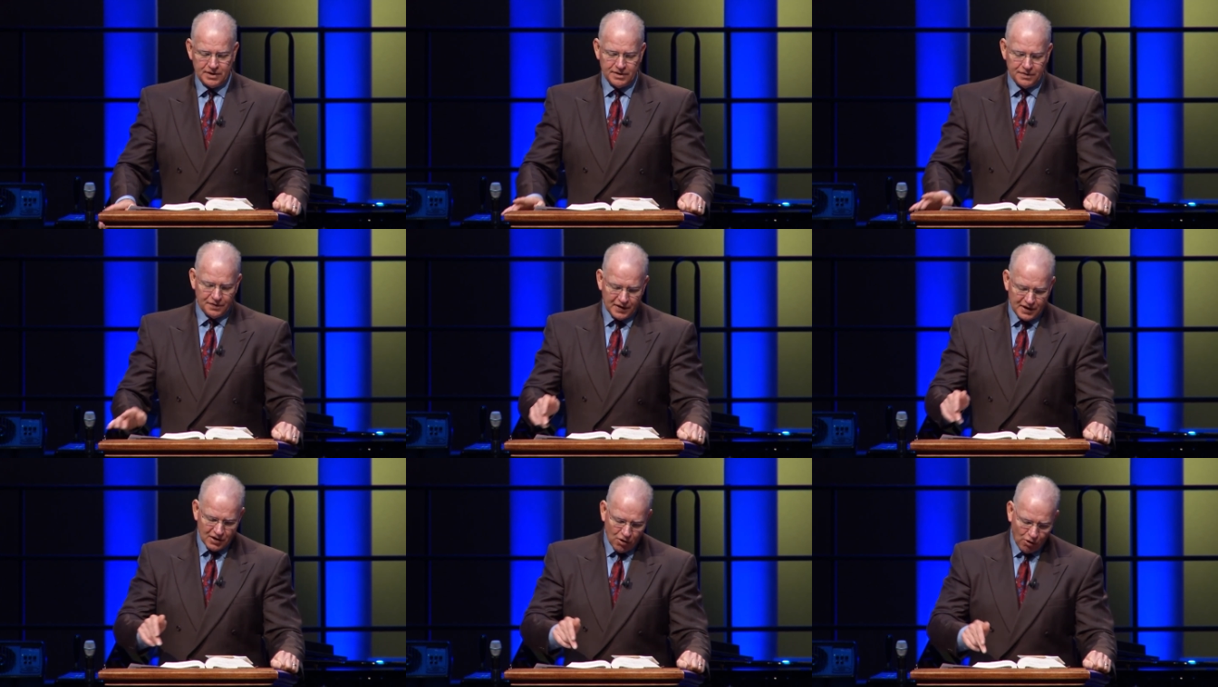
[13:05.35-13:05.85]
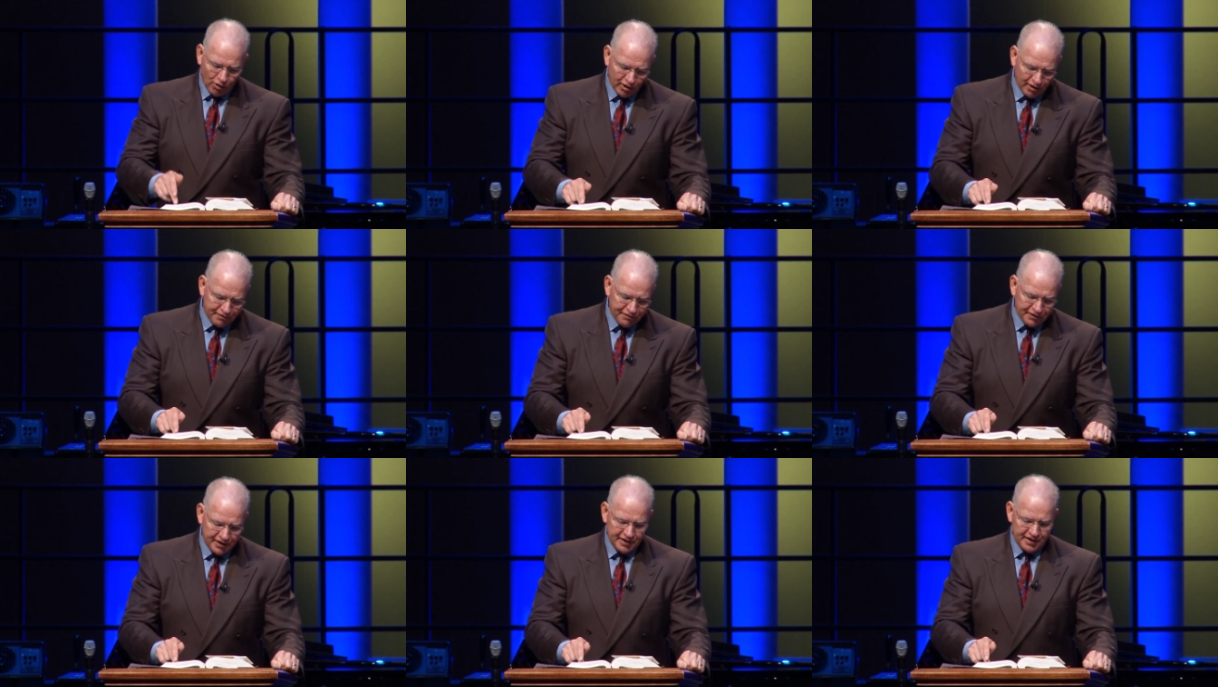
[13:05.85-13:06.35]
the
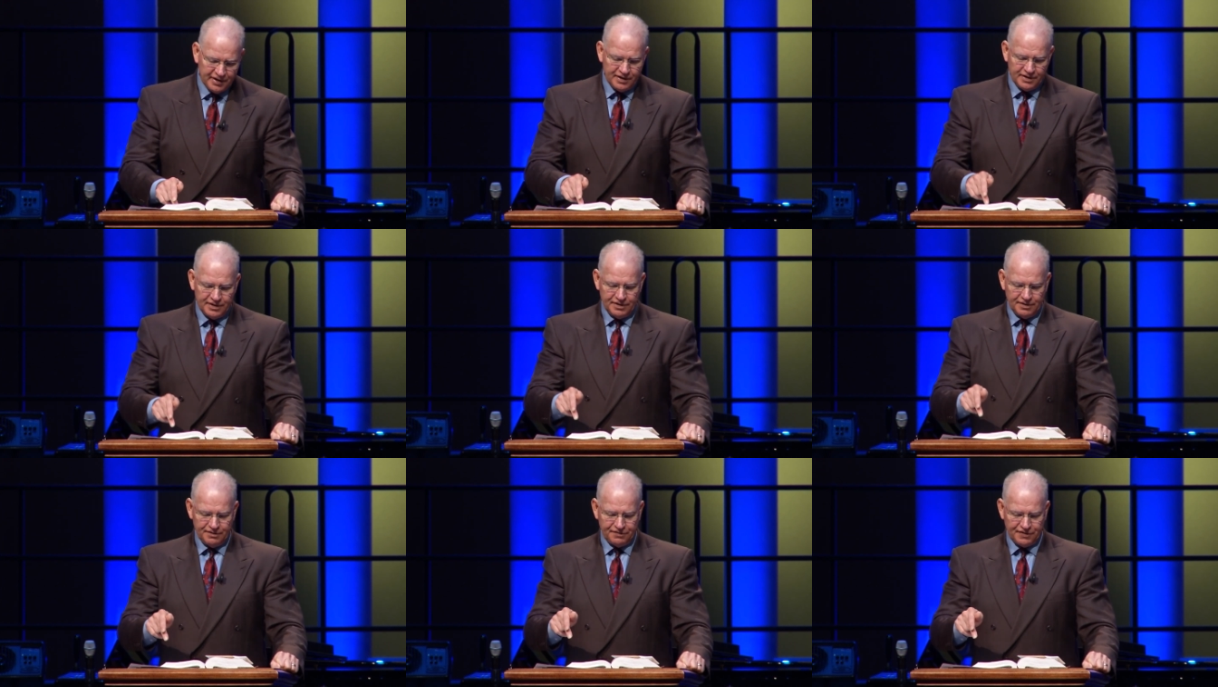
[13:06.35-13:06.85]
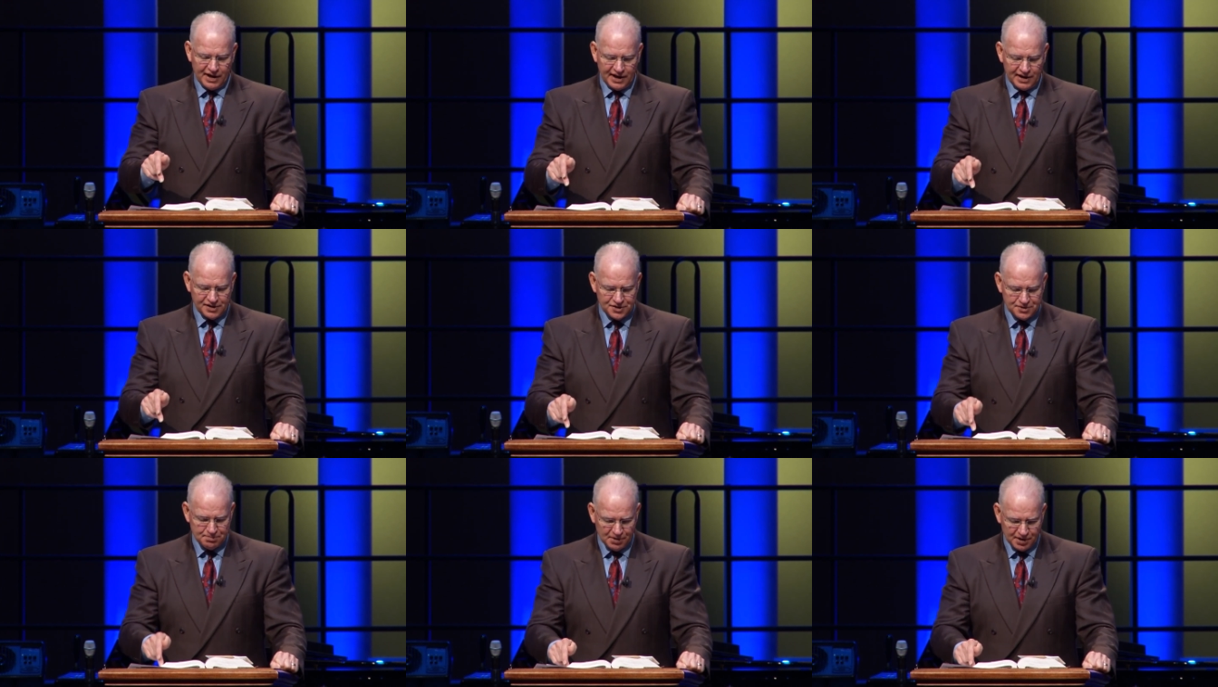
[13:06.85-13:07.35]
orphan
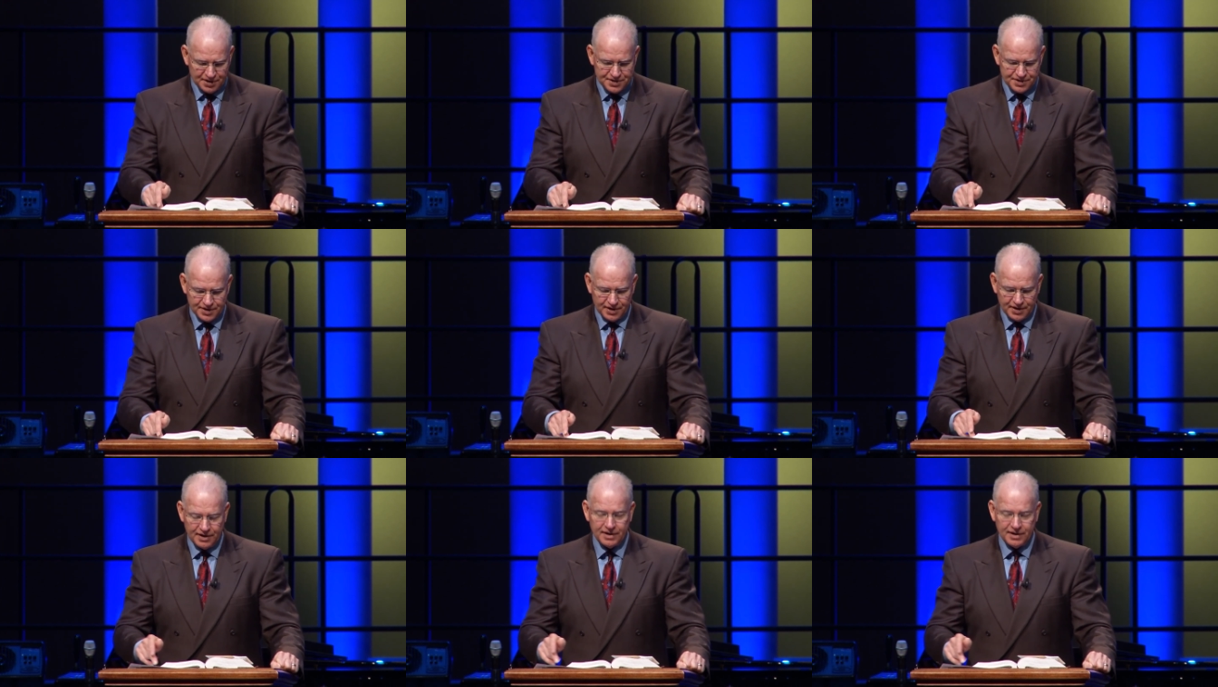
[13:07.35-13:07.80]
finds mercy.